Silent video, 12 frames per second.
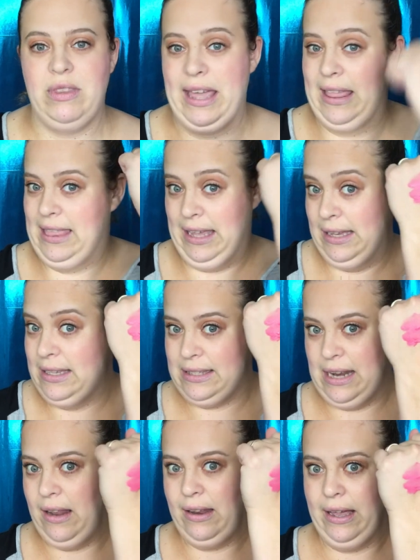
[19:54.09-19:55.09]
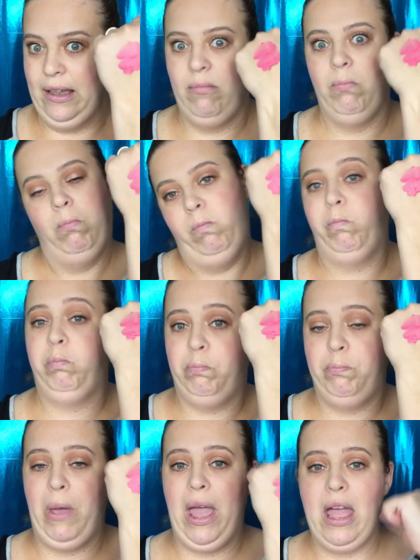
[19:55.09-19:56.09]
like this, not like
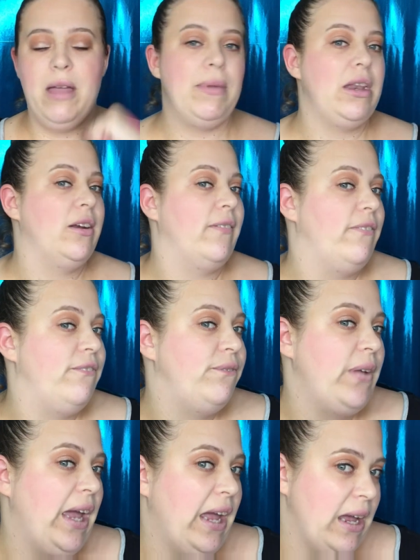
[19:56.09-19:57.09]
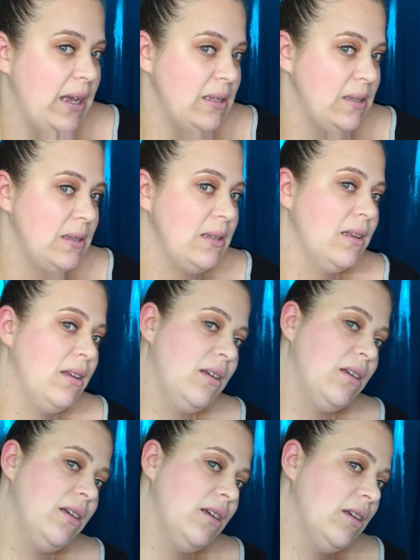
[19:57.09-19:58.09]
bam in your face,
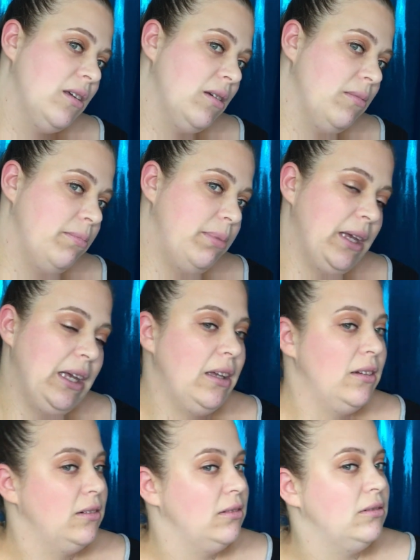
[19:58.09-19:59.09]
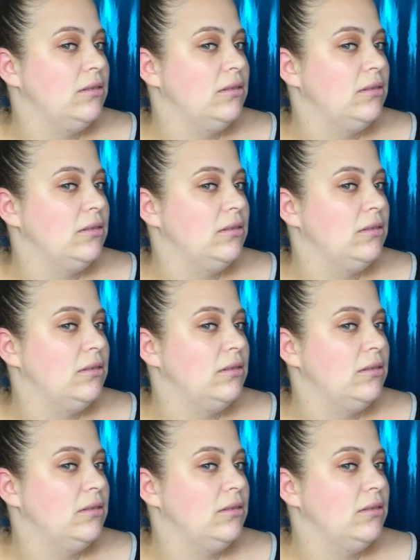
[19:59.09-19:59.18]
but